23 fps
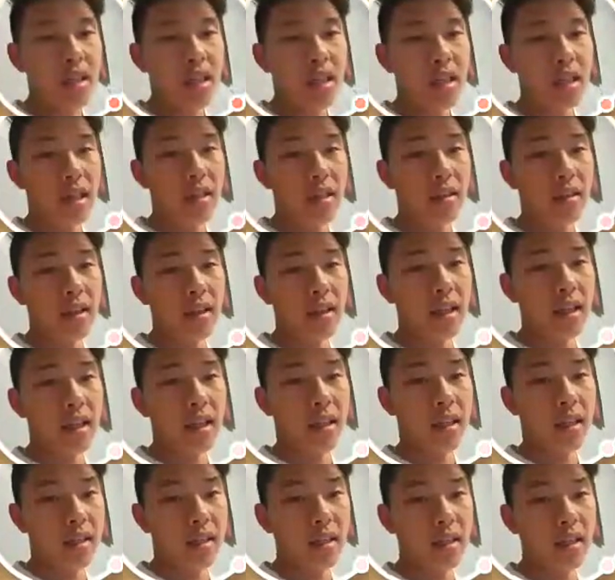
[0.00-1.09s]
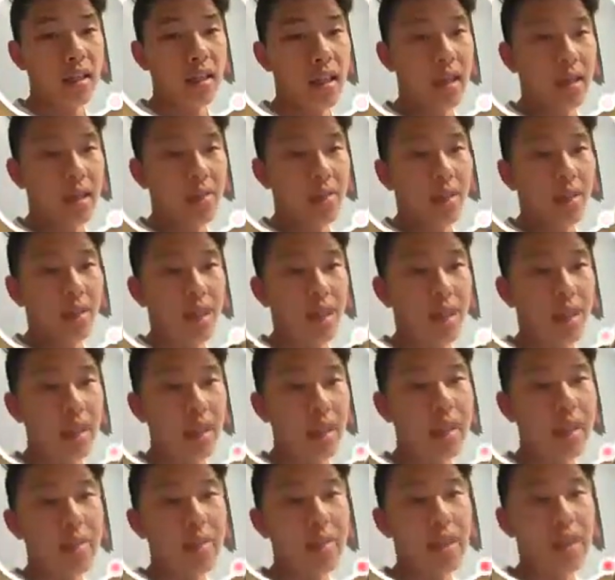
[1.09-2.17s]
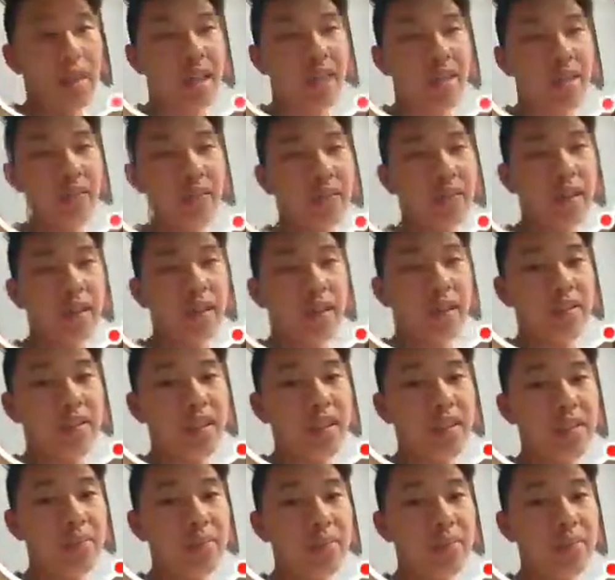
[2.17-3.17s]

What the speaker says: and then after he hits me, and if defense,